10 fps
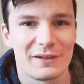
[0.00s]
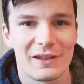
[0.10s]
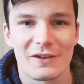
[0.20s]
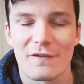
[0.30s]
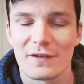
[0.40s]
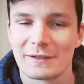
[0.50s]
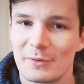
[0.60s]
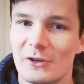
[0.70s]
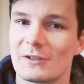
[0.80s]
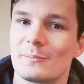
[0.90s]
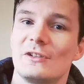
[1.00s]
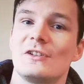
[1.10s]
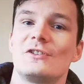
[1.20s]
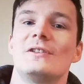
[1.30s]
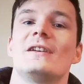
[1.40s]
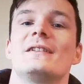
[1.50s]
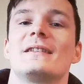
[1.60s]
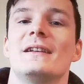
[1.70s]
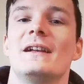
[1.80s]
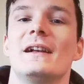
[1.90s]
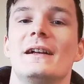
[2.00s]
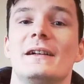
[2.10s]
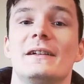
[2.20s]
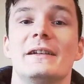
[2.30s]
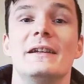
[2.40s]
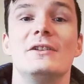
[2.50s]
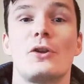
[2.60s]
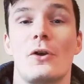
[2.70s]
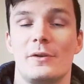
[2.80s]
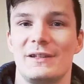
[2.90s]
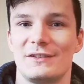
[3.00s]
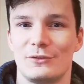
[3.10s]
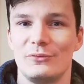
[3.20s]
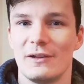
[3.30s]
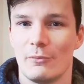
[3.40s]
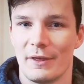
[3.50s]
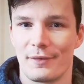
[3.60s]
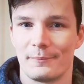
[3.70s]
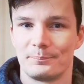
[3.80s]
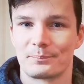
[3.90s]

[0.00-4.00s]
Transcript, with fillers: a lot of experienced practitioners uh, in tournaments to deal with.